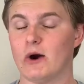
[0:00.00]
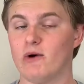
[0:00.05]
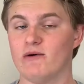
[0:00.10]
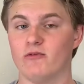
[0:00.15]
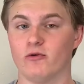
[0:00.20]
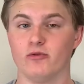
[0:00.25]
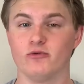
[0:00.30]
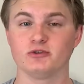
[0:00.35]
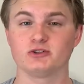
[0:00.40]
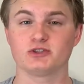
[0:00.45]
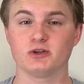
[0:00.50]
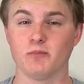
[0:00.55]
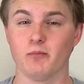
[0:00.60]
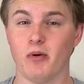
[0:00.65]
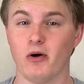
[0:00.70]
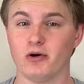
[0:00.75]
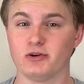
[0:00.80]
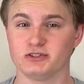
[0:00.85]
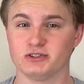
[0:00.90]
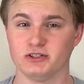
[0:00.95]
However, there's some
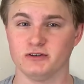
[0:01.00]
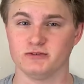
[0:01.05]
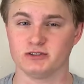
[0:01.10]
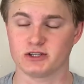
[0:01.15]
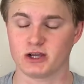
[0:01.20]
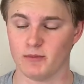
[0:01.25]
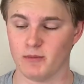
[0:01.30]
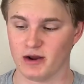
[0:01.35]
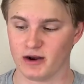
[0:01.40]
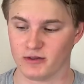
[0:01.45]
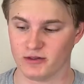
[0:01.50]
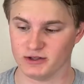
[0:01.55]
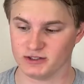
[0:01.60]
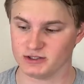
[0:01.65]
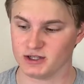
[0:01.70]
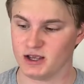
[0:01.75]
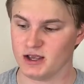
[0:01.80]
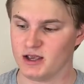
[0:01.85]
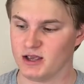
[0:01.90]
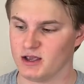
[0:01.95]
positives to come out of this.